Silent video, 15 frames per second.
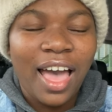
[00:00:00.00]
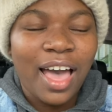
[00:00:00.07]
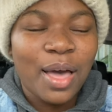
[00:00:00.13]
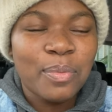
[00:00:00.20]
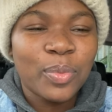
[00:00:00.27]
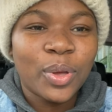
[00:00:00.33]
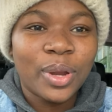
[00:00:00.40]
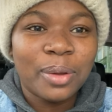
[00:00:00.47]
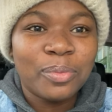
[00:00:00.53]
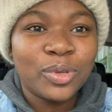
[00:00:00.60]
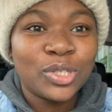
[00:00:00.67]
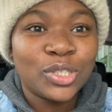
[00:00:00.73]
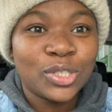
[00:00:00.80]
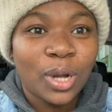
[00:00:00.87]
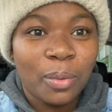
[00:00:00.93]
i'm gonna
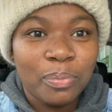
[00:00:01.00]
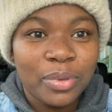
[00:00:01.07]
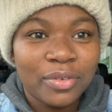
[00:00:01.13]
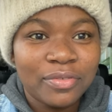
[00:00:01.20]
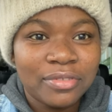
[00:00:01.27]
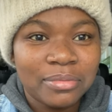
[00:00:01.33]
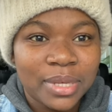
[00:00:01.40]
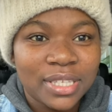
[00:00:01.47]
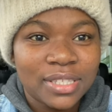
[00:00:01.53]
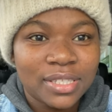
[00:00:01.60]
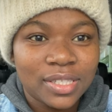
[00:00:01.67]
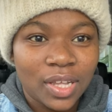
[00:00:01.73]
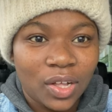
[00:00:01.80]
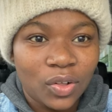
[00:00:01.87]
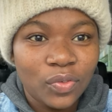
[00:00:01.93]
be shopping for
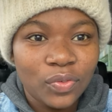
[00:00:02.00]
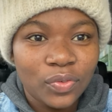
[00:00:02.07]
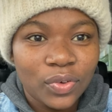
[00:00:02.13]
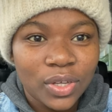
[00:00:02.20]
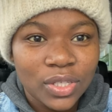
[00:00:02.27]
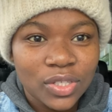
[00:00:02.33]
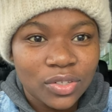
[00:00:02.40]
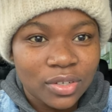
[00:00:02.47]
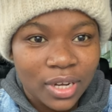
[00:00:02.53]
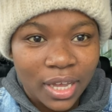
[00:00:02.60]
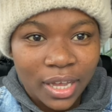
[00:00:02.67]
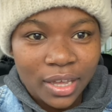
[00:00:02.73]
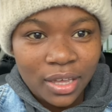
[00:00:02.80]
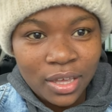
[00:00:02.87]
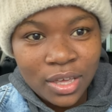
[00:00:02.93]
myself
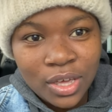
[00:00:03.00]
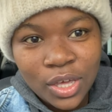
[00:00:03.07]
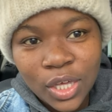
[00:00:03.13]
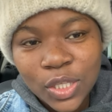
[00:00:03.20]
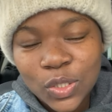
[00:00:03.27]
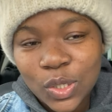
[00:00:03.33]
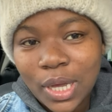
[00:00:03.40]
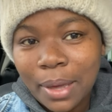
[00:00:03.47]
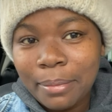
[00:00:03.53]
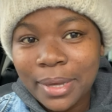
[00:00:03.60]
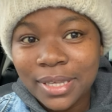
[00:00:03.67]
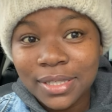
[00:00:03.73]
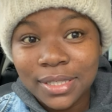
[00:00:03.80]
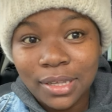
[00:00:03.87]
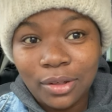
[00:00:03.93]
today to get
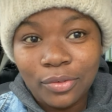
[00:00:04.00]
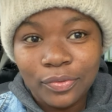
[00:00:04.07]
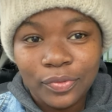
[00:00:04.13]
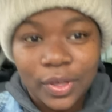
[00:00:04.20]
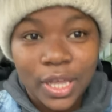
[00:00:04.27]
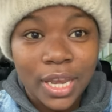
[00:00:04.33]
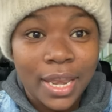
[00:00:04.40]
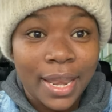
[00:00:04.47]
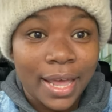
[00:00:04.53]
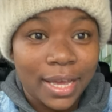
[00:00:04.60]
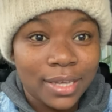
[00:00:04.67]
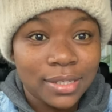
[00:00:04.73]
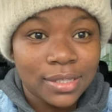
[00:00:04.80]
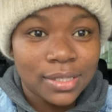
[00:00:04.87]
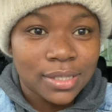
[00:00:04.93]
myself a
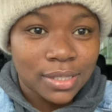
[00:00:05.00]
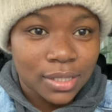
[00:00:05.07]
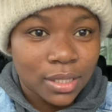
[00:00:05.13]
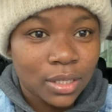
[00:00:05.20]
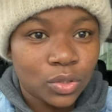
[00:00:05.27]
nice